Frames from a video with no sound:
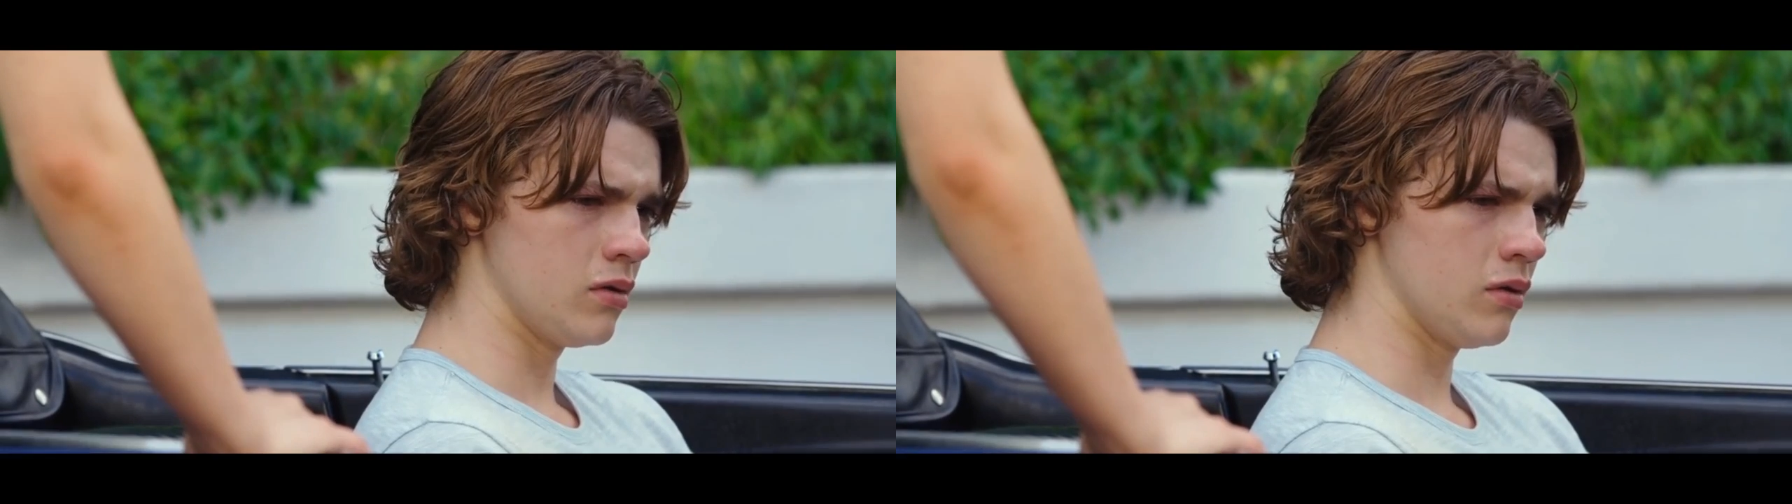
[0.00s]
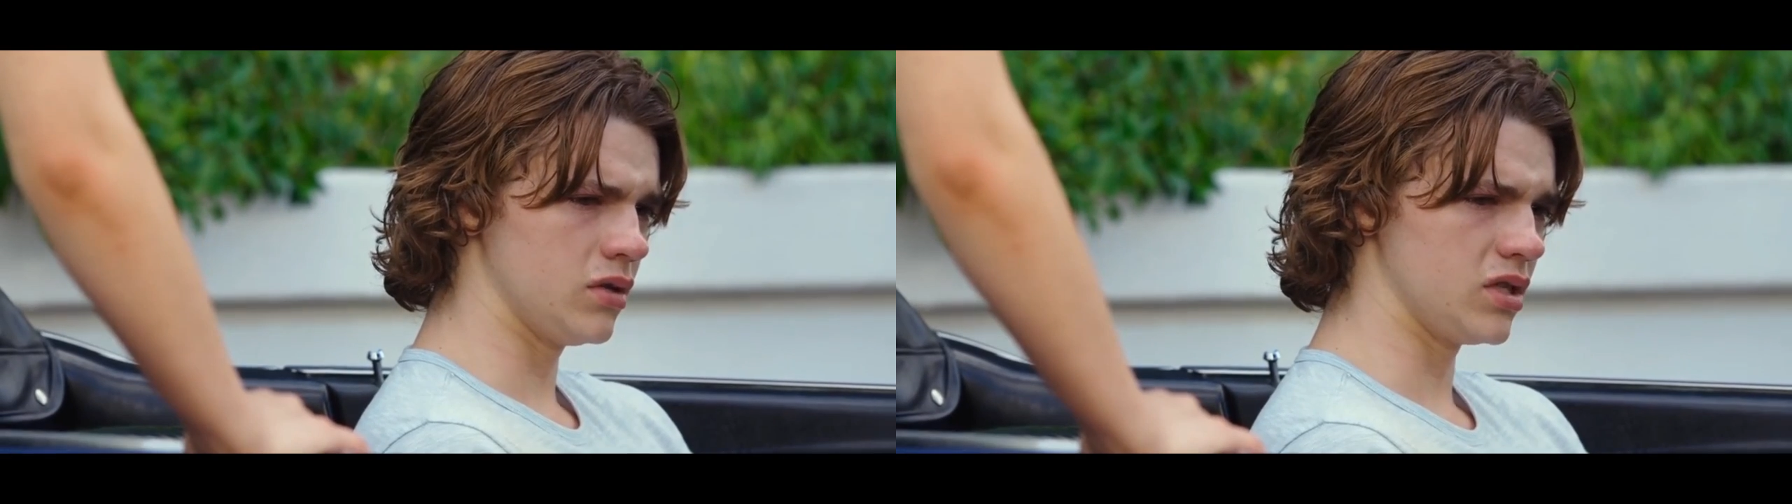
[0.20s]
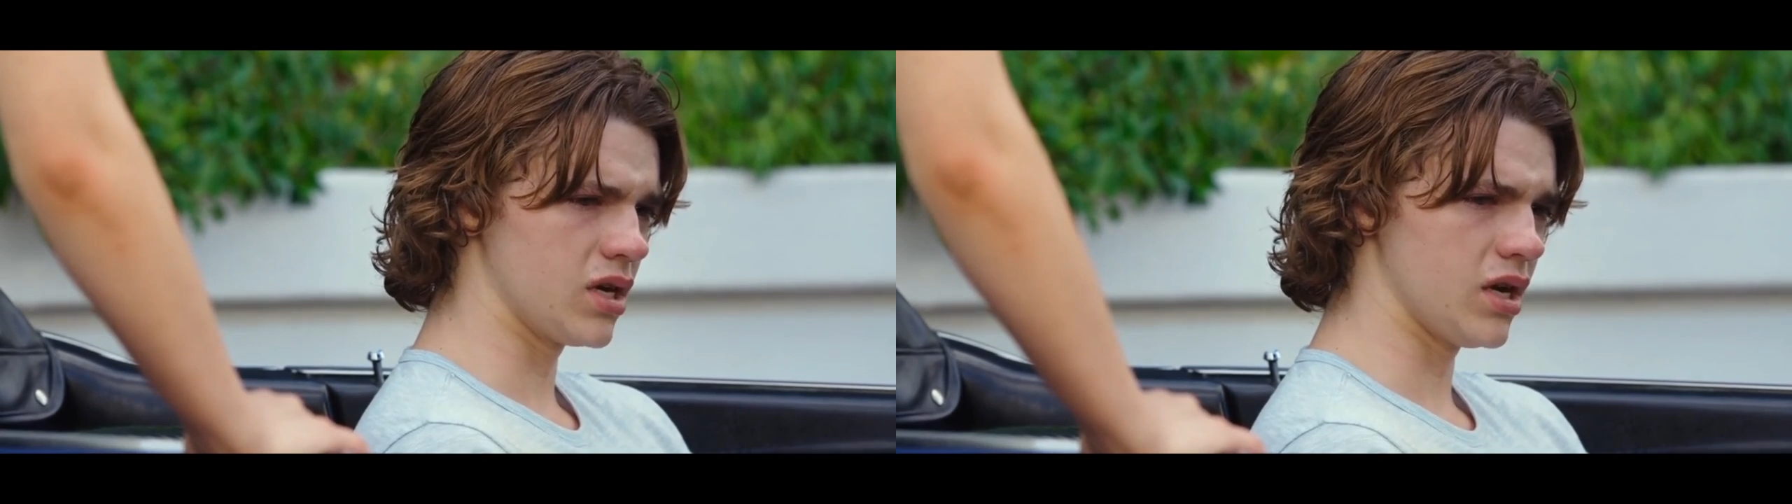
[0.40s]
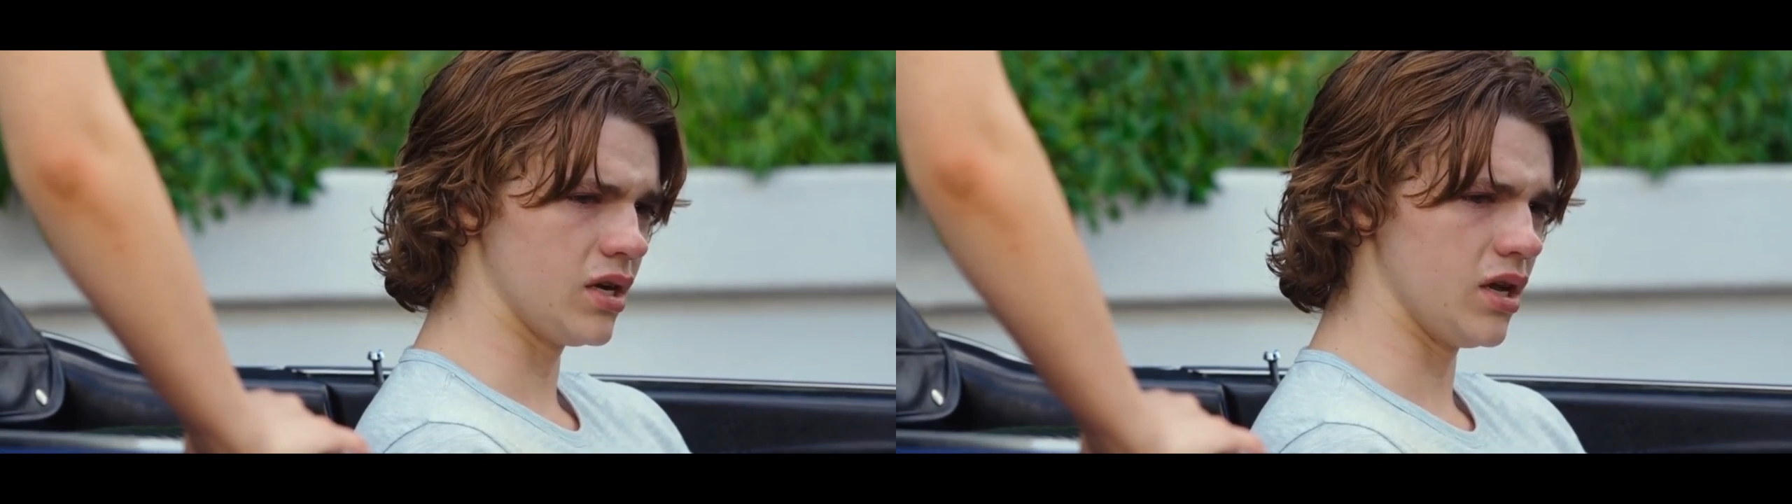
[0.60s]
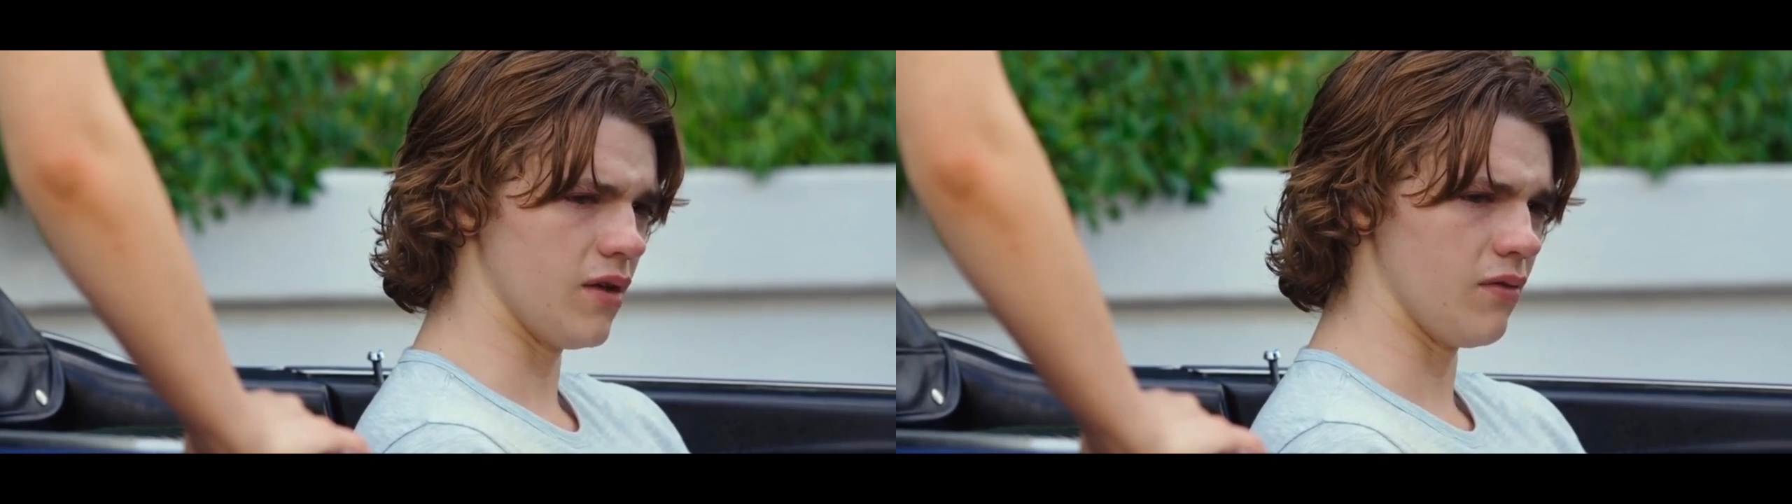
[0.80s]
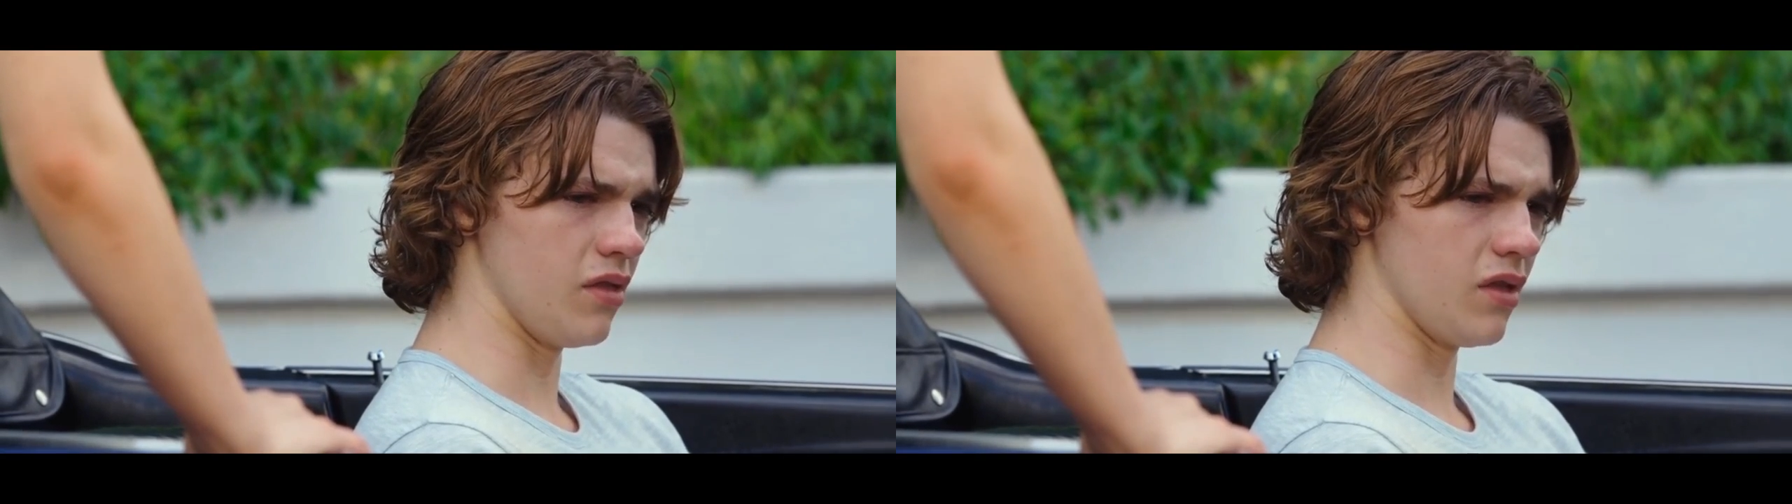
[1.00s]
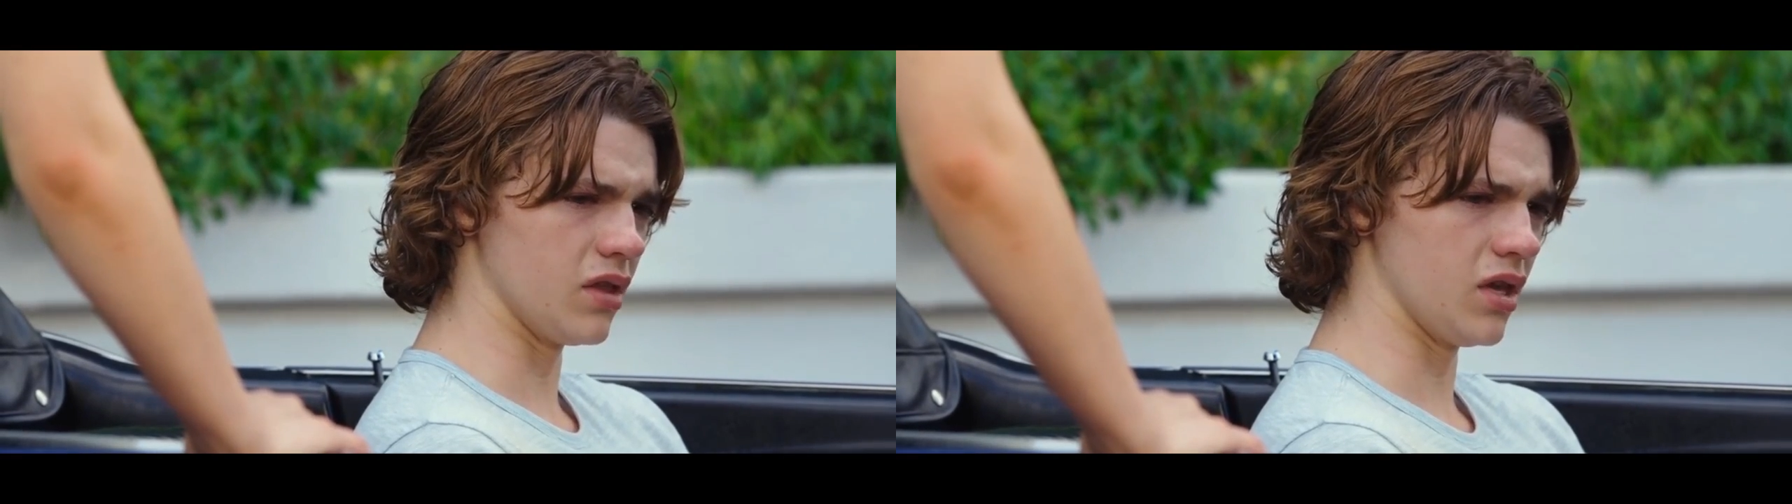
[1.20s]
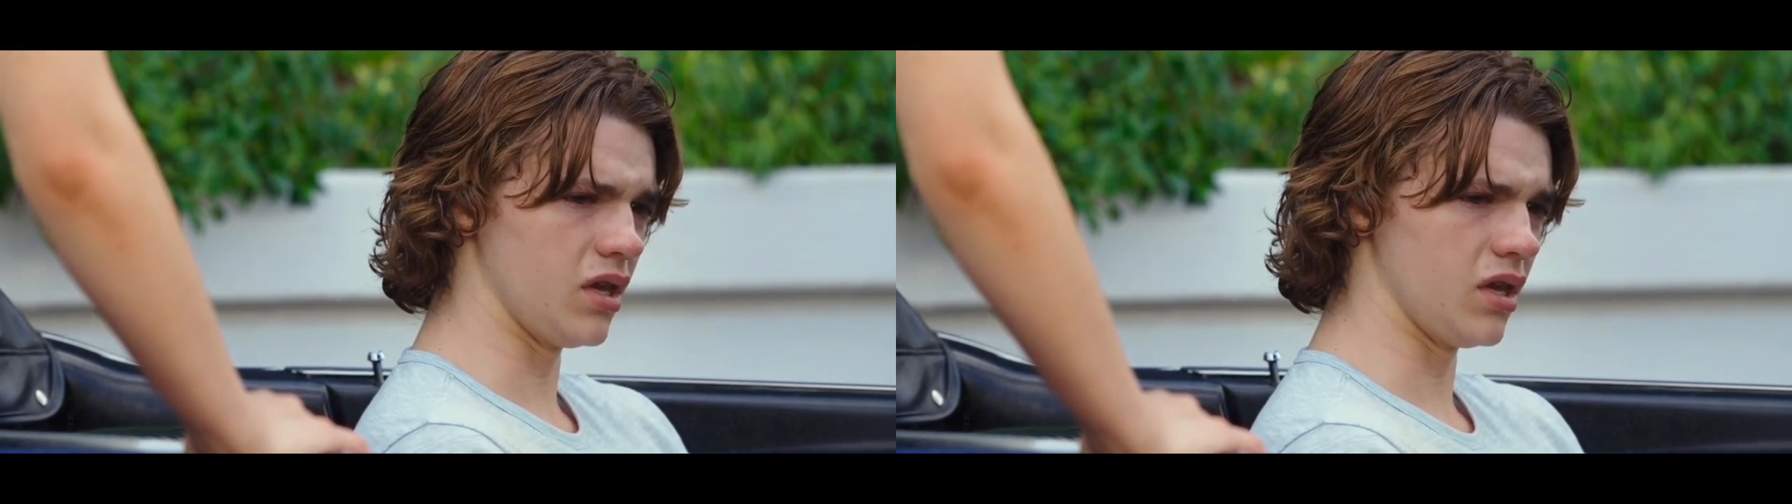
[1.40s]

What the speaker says: Noah has gotten everything